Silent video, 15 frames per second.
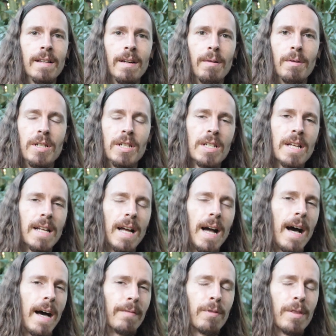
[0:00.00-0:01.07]
which is kind of
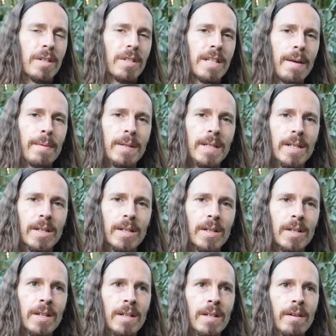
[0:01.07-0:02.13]
odd for this time of
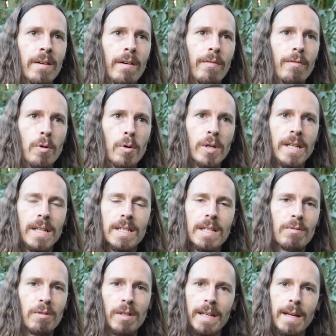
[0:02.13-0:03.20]
year. 40 isn't
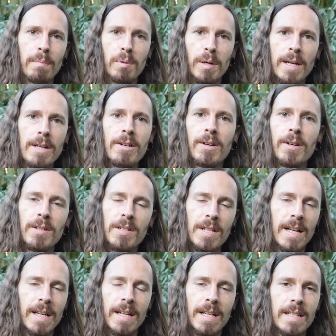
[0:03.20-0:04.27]
really a breaker, it's
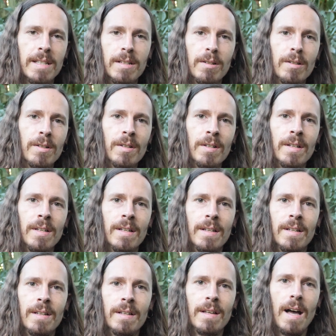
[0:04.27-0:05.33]
not going to kill
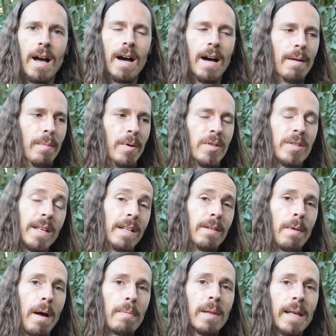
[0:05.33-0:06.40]
most any of
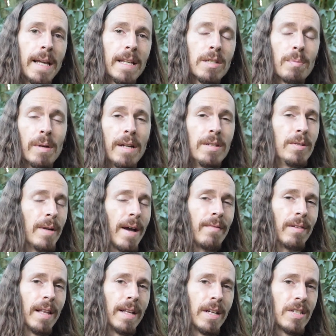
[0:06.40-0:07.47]
my plants, but I do have
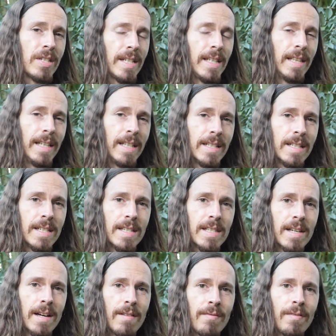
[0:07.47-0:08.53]
a lot of seedlings and
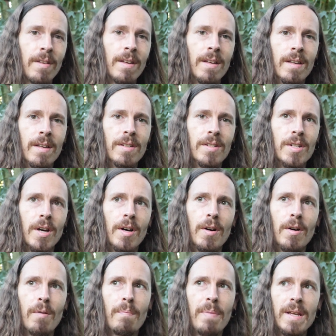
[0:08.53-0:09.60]
stuff.
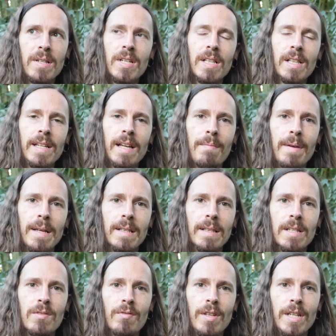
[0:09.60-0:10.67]
So basically I'm making
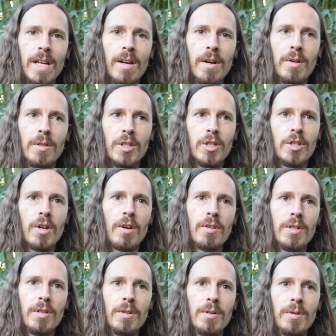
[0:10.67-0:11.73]
this video to show
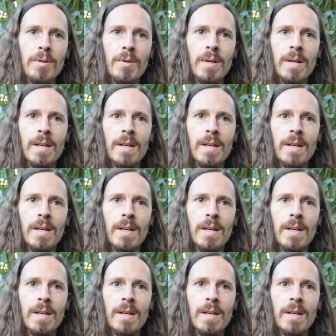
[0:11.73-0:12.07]
you